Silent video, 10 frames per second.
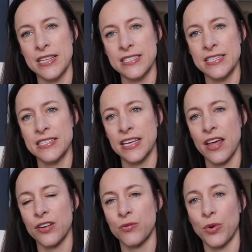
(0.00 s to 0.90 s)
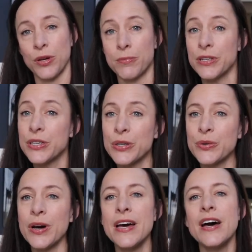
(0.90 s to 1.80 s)
This is the color Royal
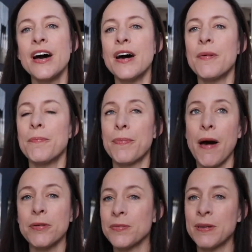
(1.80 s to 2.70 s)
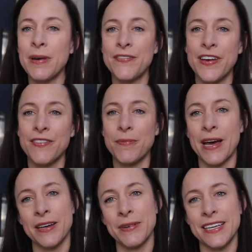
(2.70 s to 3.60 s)
Blue. Probably my favorite
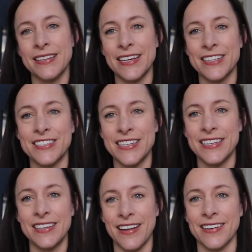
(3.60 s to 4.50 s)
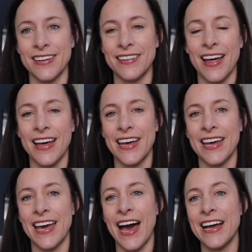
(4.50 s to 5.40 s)
bag in my collection, not gonna
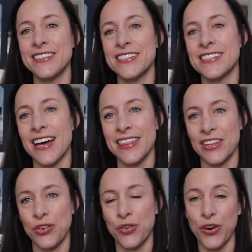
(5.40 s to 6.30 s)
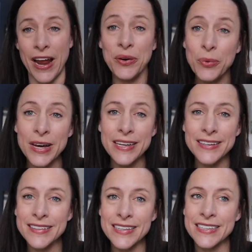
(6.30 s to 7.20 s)
lie. I just got the gray
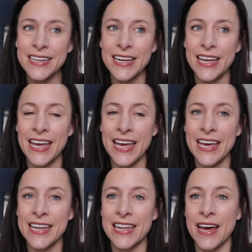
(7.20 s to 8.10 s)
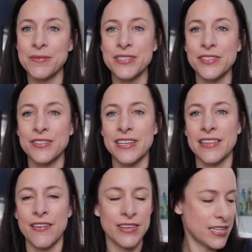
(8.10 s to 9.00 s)
one and absolutely
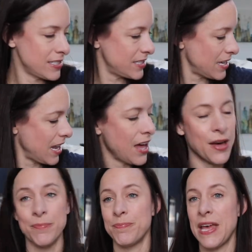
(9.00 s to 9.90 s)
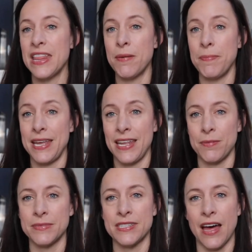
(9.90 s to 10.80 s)
love it in the
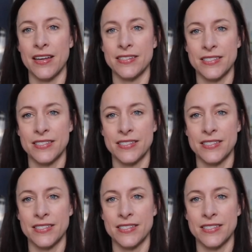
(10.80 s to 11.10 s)
medium size.